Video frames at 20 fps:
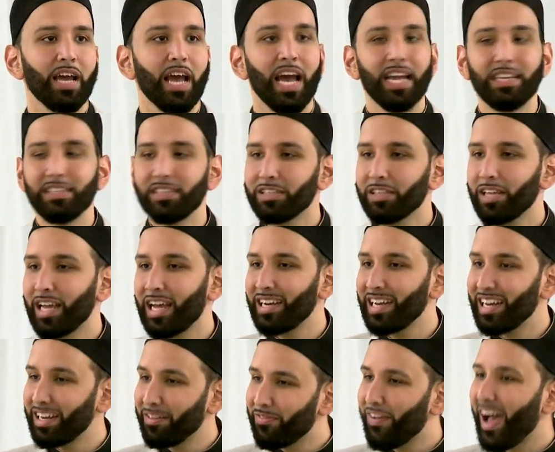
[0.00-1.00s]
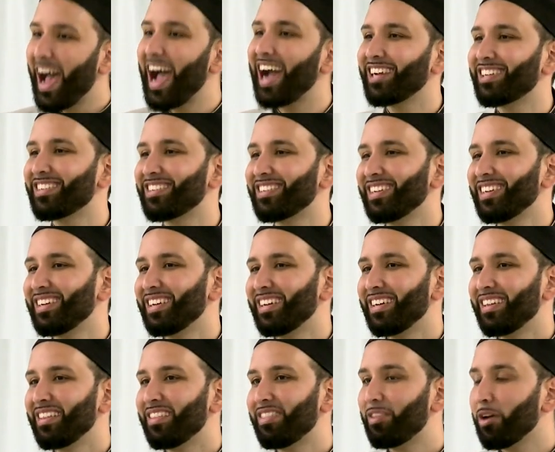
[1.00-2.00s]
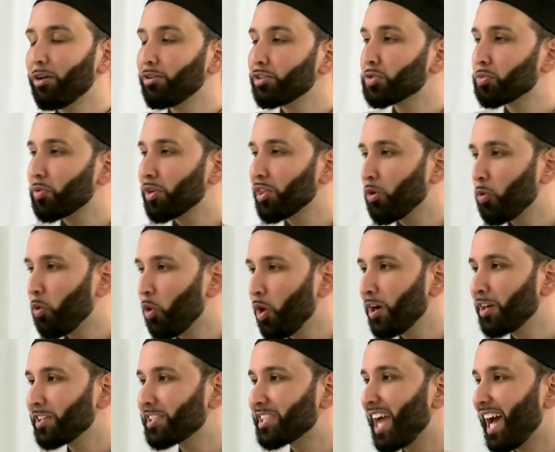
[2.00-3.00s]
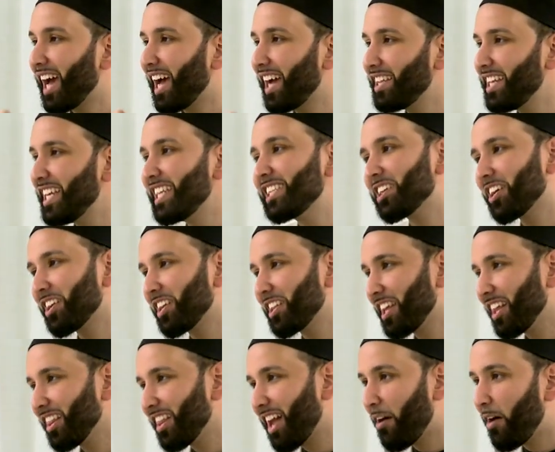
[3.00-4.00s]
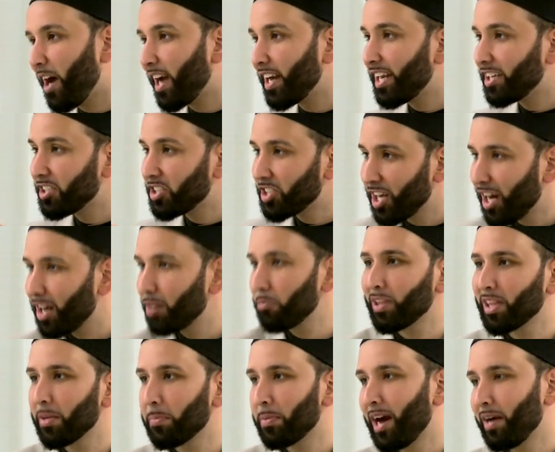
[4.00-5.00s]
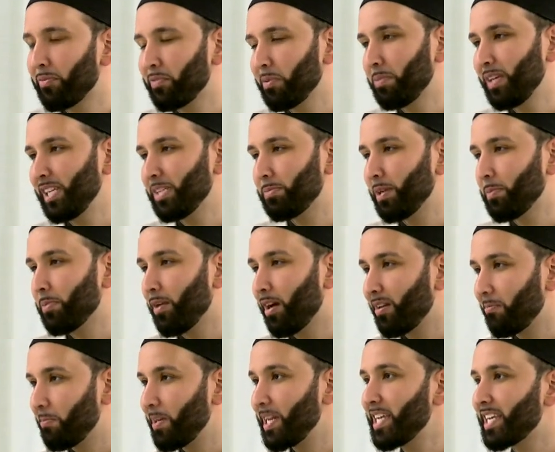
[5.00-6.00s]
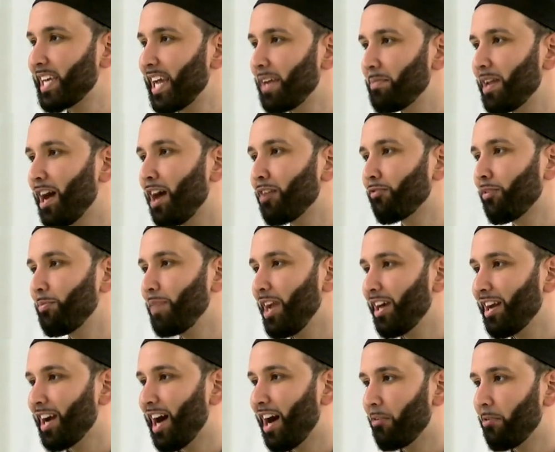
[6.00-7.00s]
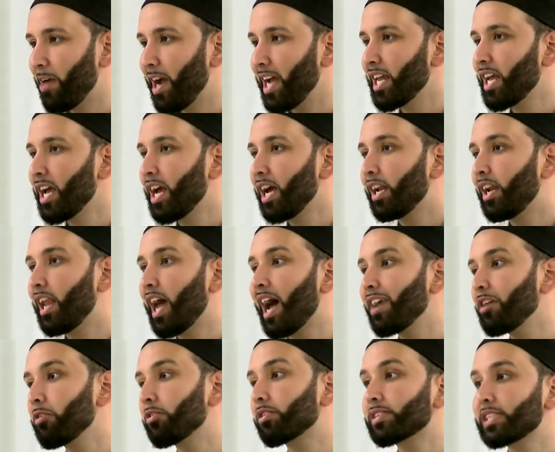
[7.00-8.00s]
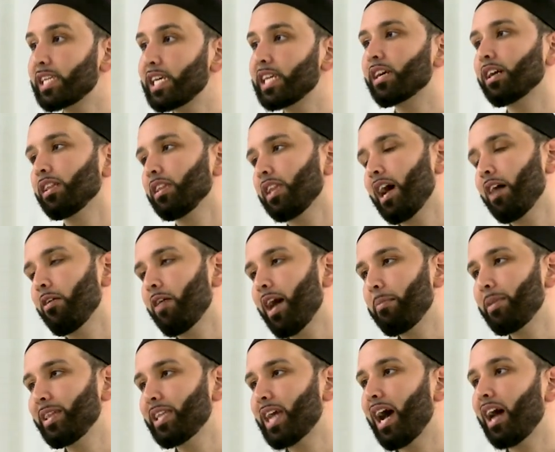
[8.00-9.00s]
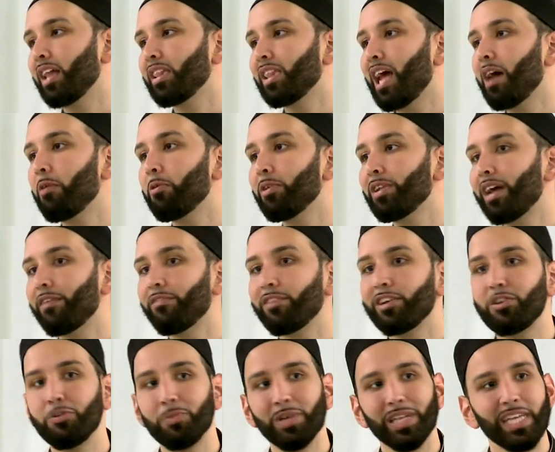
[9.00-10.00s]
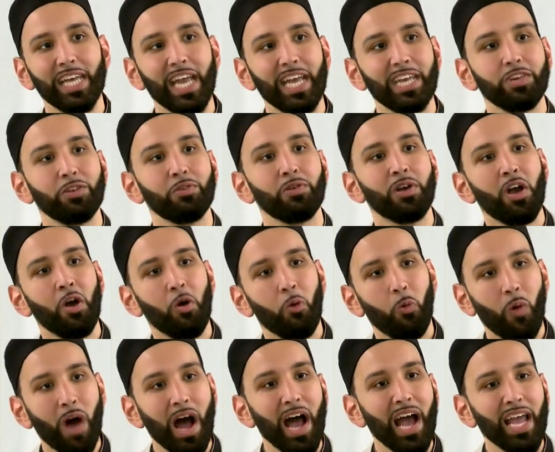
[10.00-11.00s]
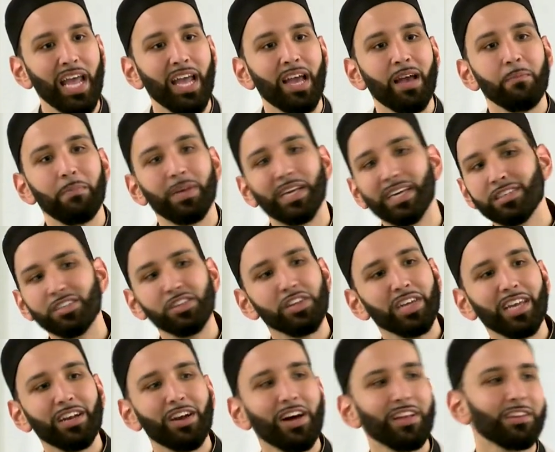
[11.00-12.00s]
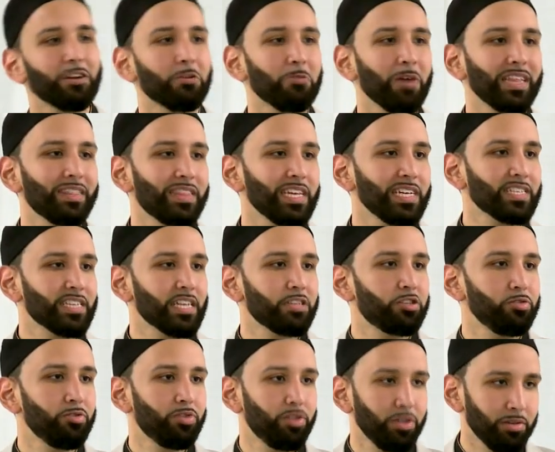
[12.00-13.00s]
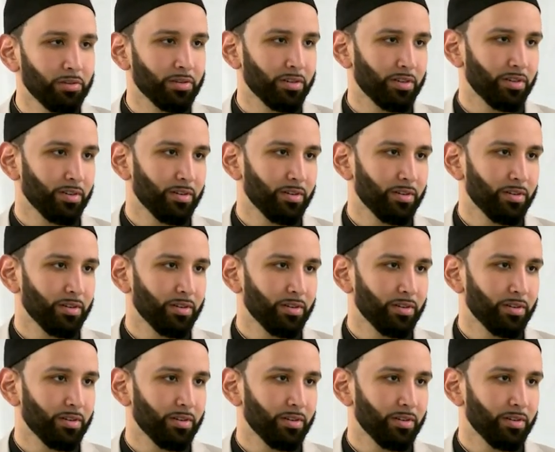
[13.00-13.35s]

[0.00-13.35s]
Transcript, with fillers: And, and in fact, those were the words that Khadija radiallahu anha shared with the Prophet, peace be upon him, when he came down from Hira, right? La yukhzik Allahu abada, Allah will never humiliate you. Why? Because look at all the great things that you do.